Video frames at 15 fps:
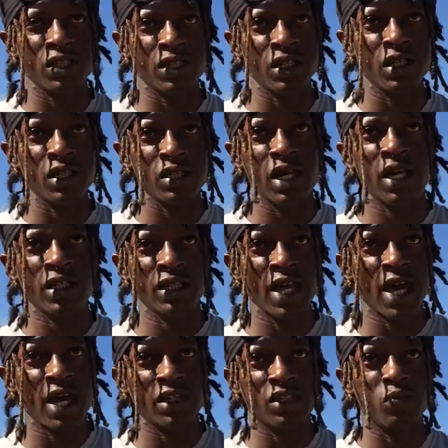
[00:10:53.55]
things like
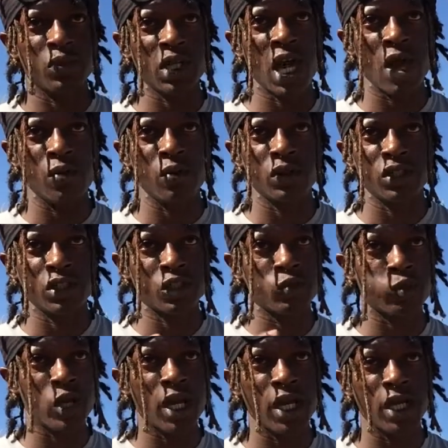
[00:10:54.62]
that to be able to
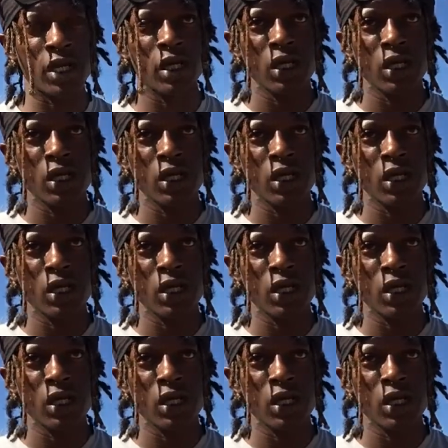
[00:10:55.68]
spread